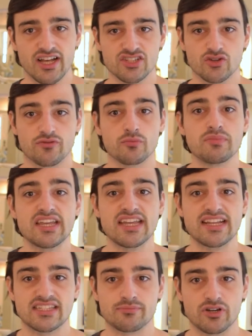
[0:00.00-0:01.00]
So for
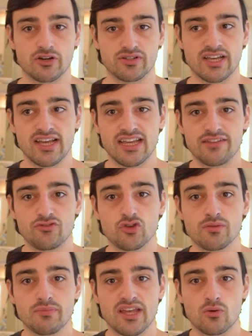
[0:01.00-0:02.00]
me, it's about, if you
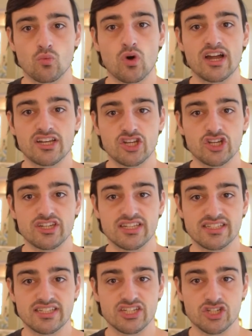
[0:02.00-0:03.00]
can make one good
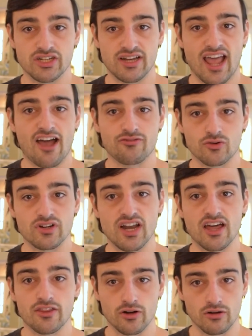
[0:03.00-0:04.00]
decision after
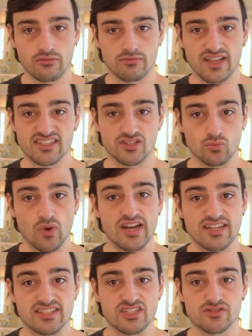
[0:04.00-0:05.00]
another, that's the
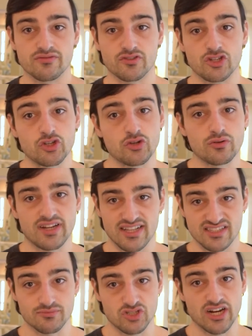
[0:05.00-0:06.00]
right decision for you,
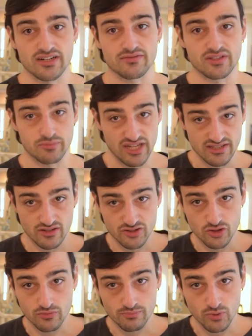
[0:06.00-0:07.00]
again, subjectively based
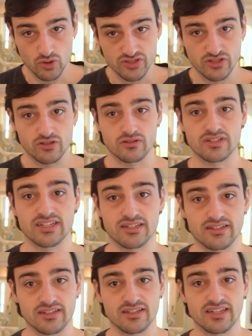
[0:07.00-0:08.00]
on your personal
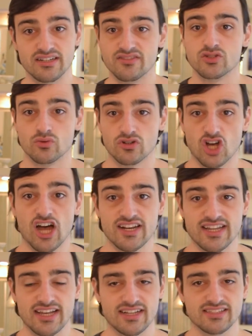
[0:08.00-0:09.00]
individual
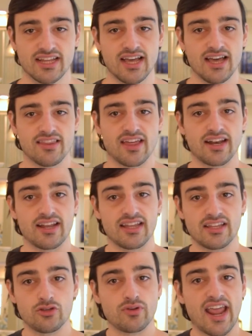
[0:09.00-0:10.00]
context,
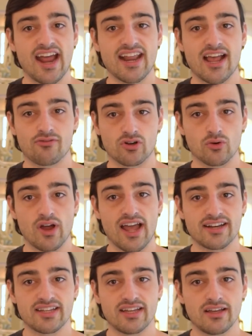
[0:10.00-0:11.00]
then you can't have
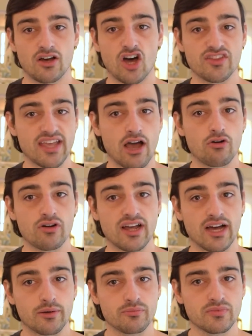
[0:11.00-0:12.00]
regret on the
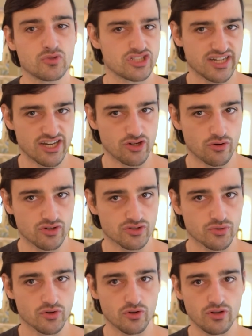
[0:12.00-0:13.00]
outcome, which again, you don't
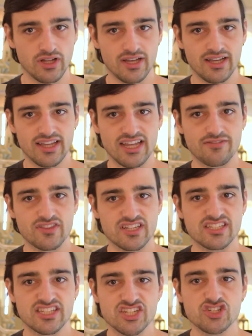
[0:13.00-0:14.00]
control, if the
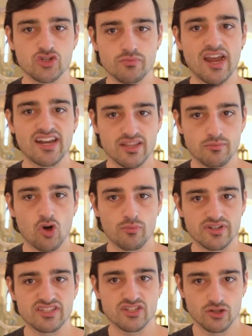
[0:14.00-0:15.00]
decision you made in the
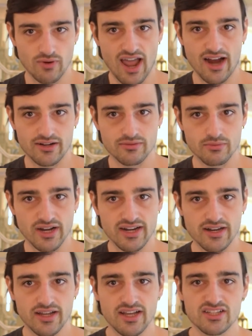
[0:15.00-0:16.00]
moment is correct, right?
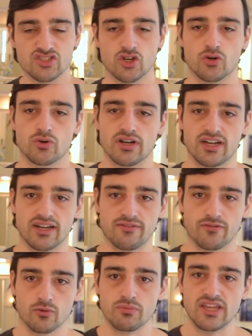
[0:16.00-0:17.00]
So
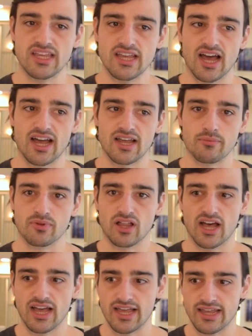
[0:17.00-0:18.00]
for me, I
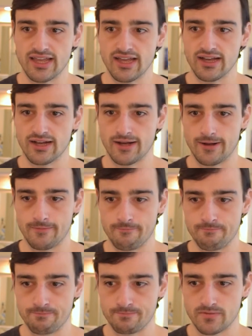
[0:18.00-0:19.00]
apply
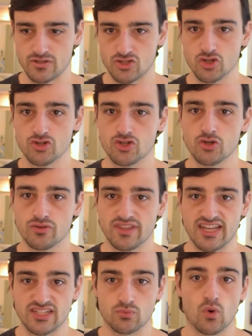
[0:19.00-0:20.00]
two
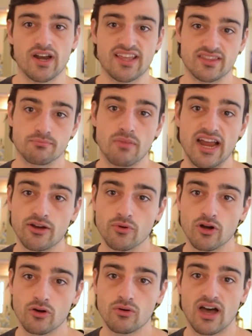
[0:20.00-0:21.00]
things. One, at the
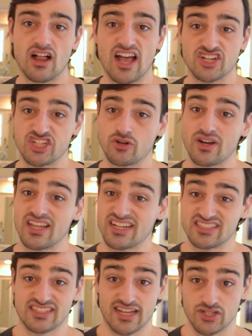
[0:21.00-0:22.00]
micro, I'll actually create like
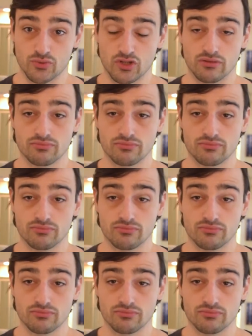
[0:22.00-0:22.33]
a schedule.